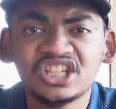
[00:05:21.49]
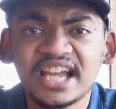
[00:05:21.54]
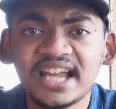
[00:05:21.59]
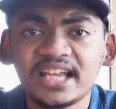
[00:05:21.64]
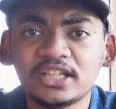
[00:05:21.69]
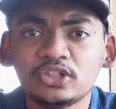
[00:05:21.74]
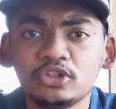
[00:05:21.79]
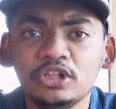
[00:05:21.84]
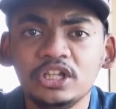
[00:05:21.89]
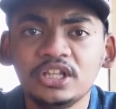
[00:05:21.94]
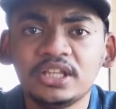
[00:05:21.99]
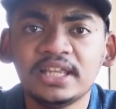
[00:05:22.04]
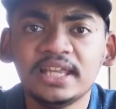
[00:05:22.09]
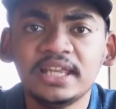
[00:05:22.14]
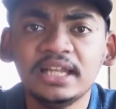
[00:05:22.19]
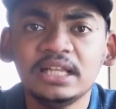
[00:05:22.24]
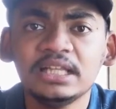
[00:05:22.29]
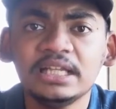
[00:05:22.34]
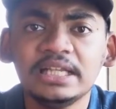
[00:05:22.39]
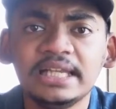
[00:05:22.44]
actually
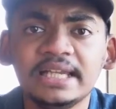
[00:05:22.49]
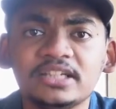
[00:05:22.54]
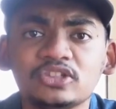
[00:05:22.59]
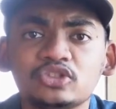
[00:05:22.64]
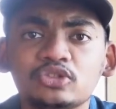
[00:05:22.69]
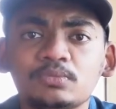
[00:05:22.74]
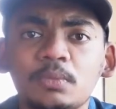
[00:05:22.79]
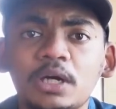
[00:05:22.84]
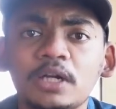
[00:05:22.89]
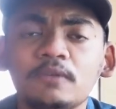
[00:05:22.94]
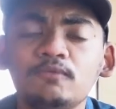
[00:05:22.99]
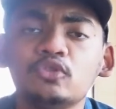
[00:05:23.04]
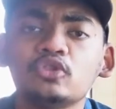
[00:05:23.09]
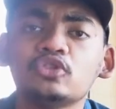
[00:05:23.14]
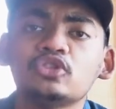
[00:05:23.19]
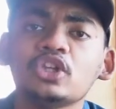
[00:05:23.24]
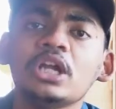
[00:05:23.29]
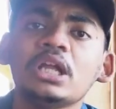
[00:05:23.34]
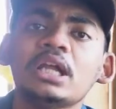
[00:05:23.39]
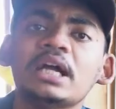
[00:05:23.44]
kill the latest smartphones?